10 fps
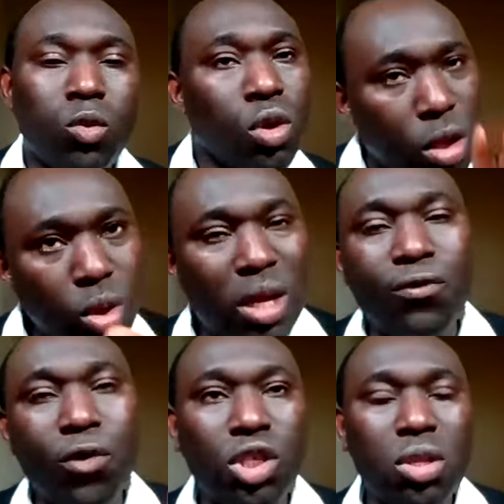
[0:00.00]
was
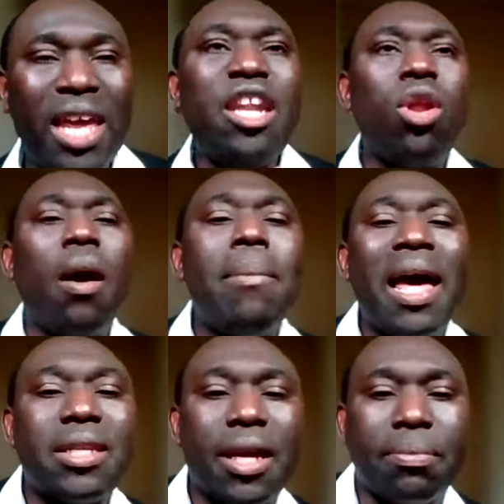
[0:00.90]
looking for Jesus. In
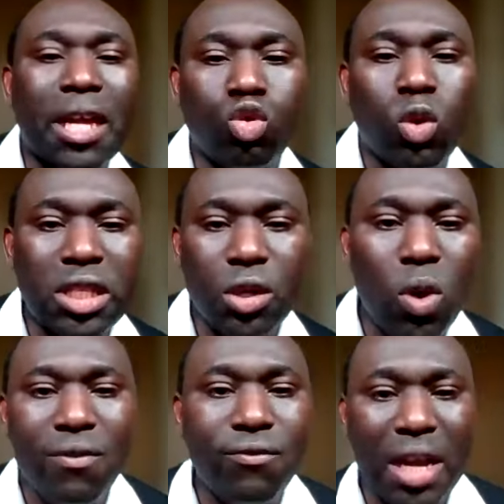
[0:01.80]
Numbers chapter
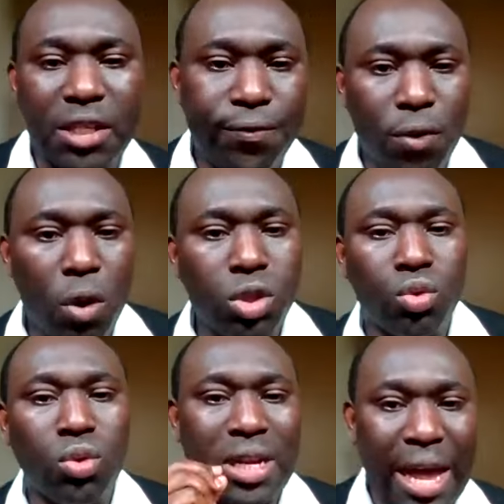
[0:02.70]
21, verse 4
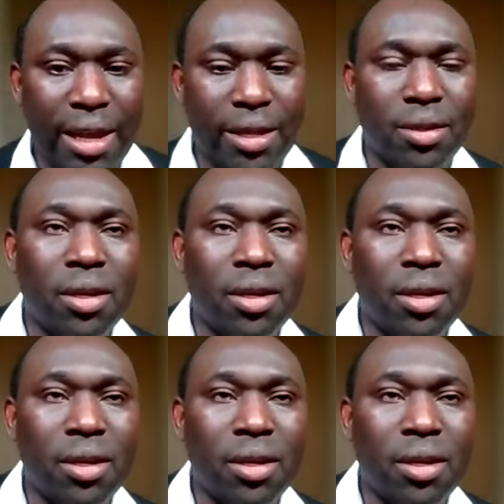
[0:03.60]
to 9,